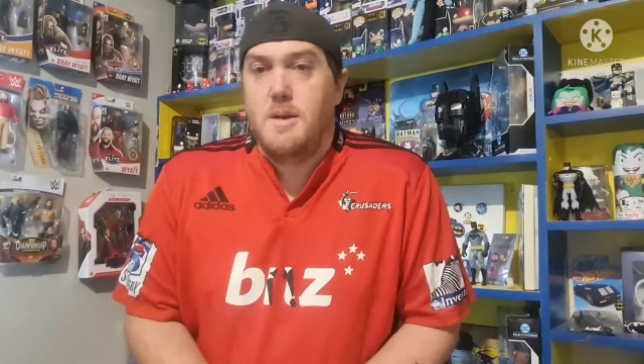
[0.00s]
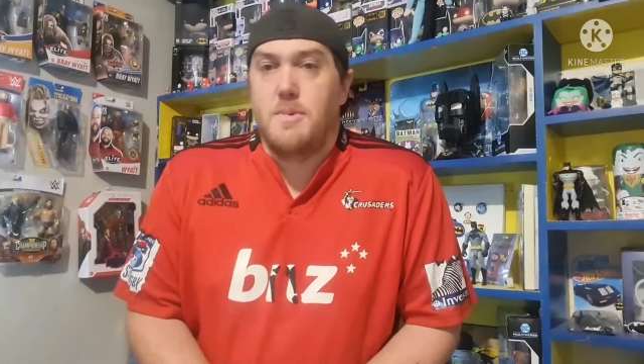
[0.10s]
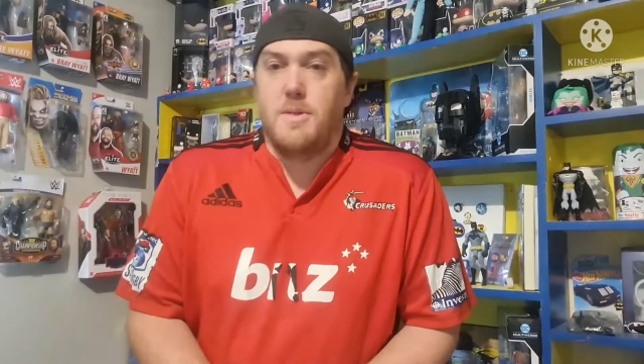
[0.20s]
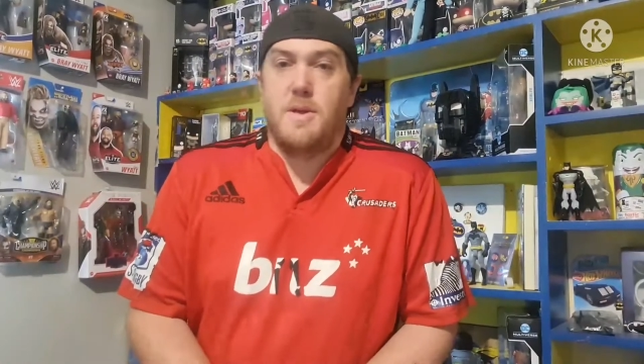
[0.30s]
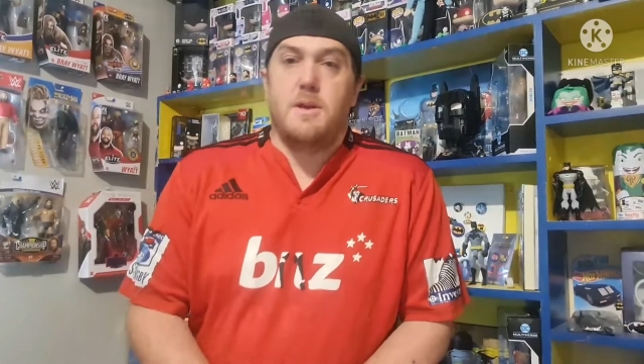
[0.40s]

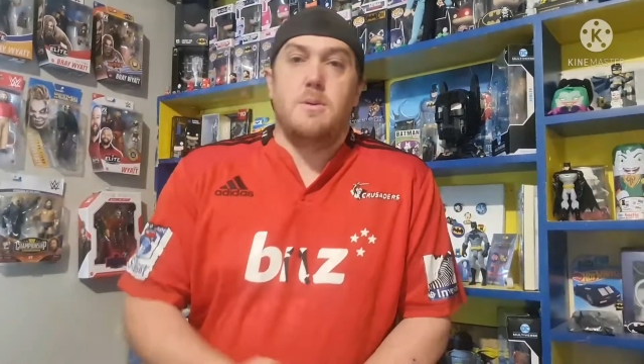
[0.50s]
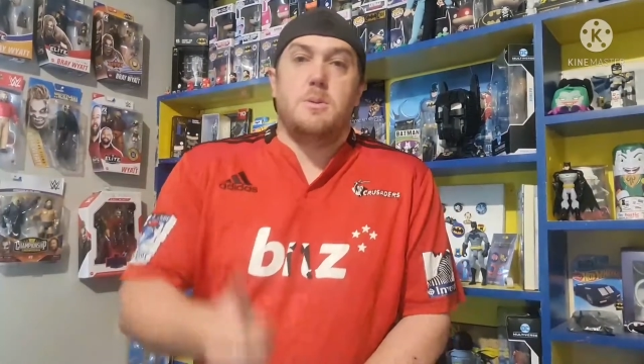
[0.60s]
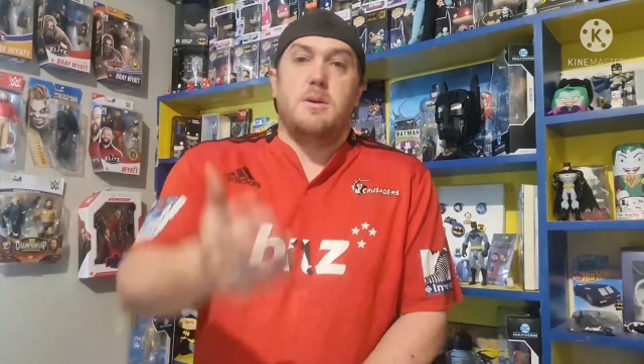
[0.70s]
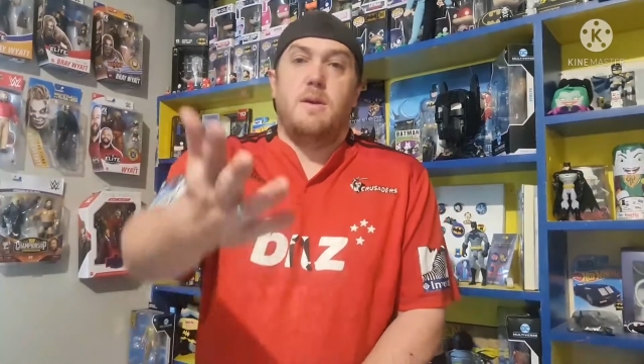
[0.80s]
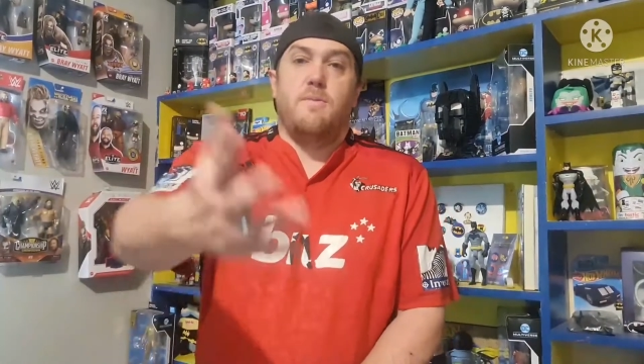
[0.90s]
But thank you
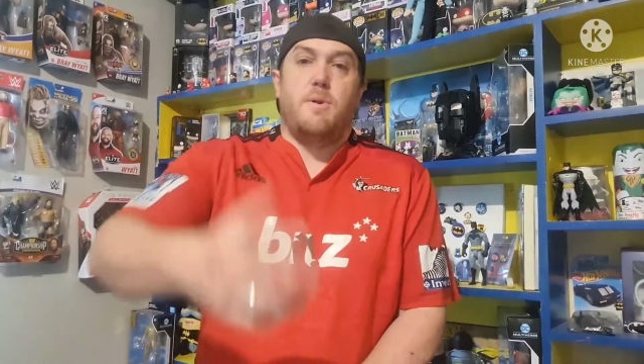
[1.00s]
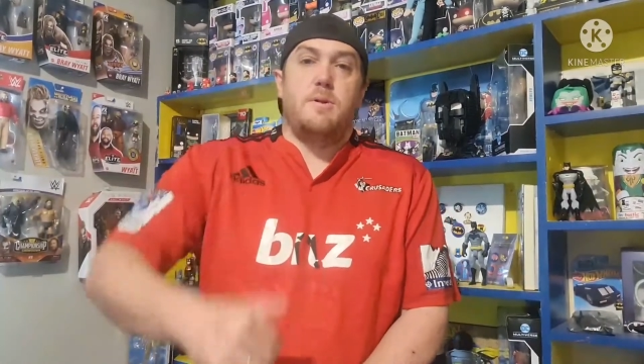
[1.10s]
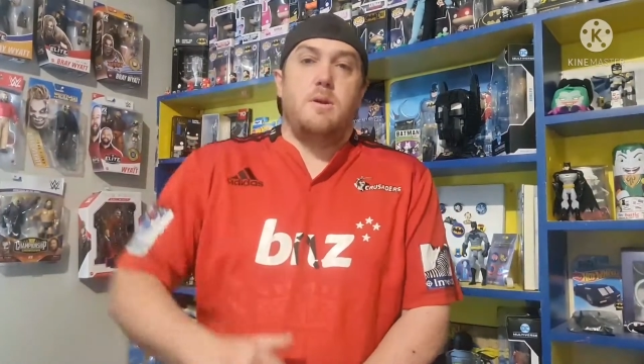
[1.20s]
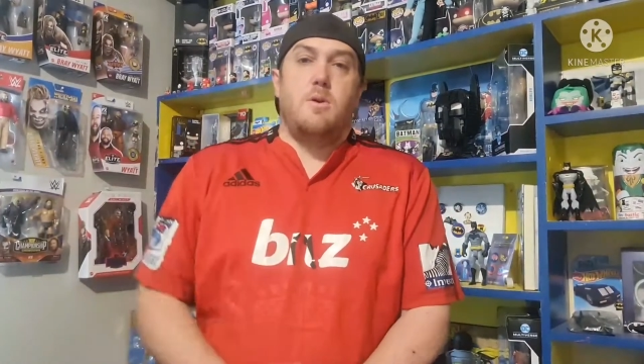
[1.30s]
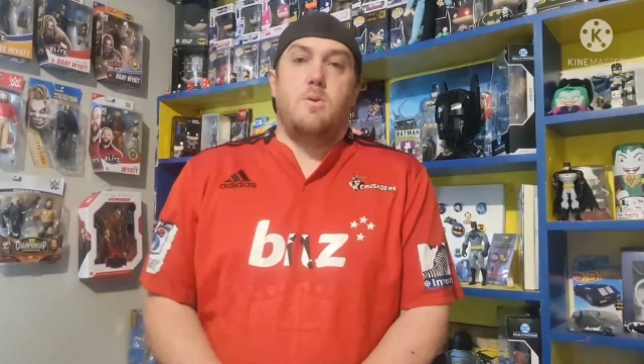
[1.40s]
to
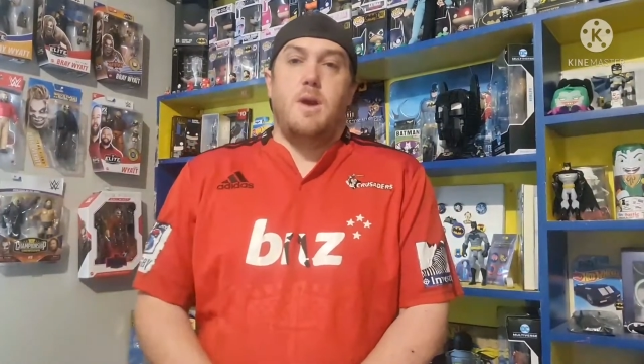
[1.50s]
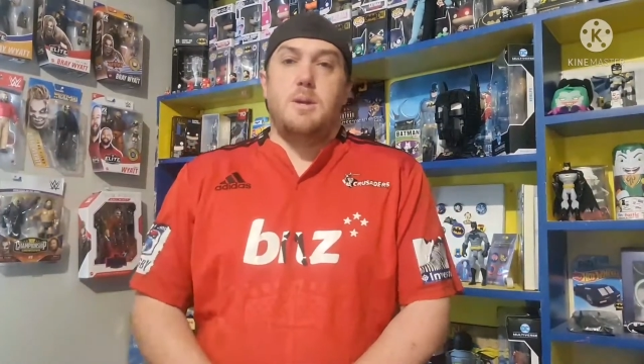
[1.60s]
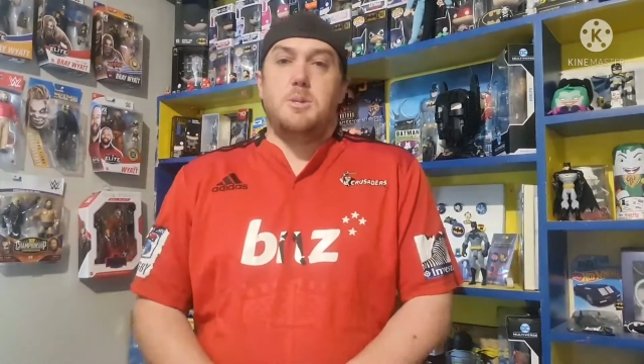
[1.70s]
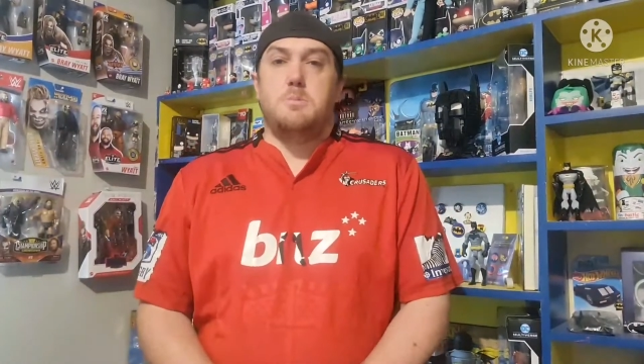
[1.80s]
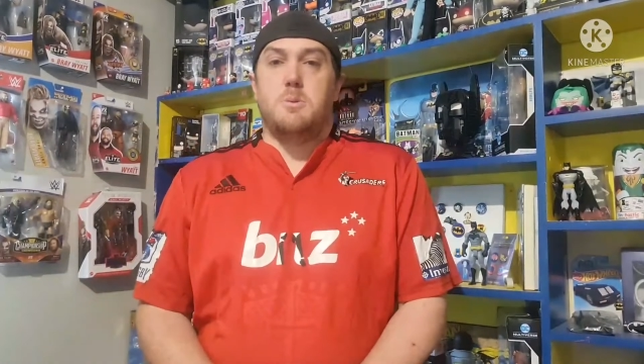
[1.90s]
everybody who
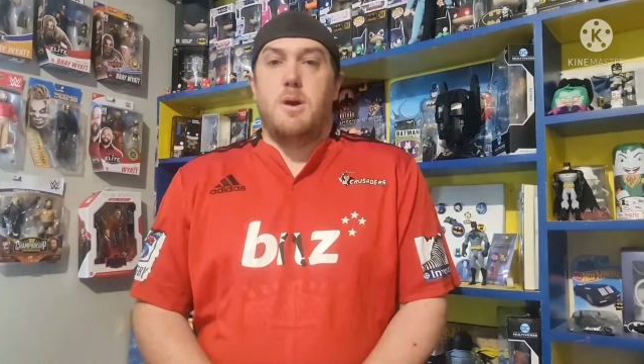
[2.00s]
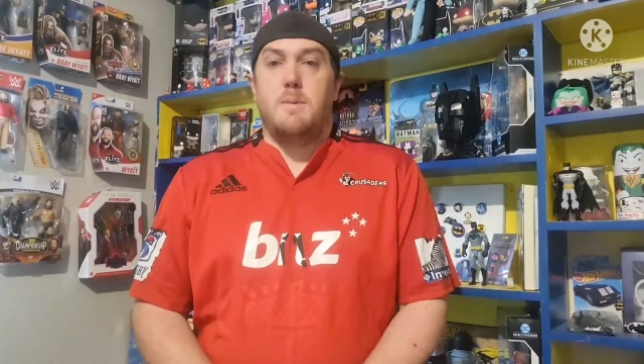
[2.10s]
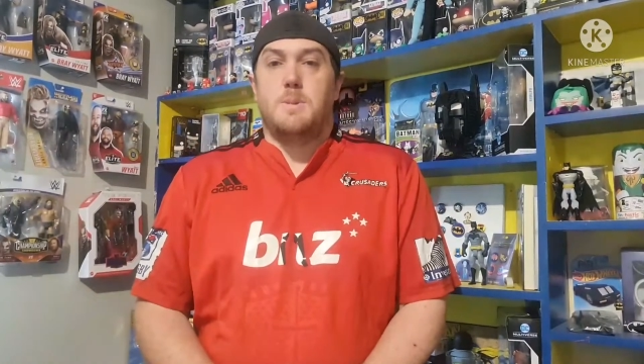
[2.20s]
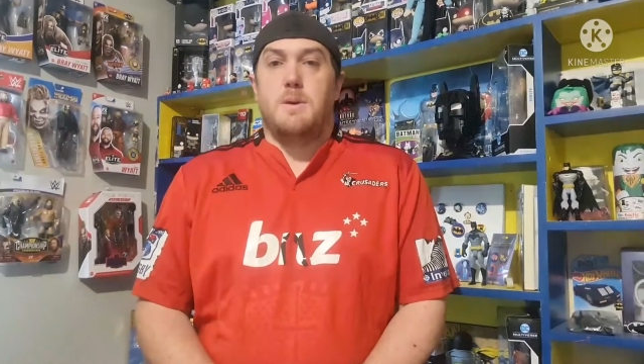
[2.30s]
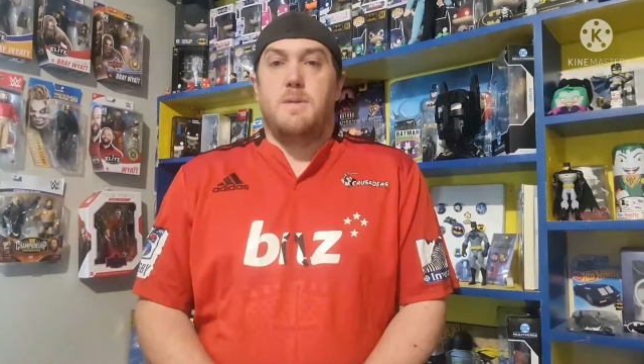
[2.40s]
has subscribed.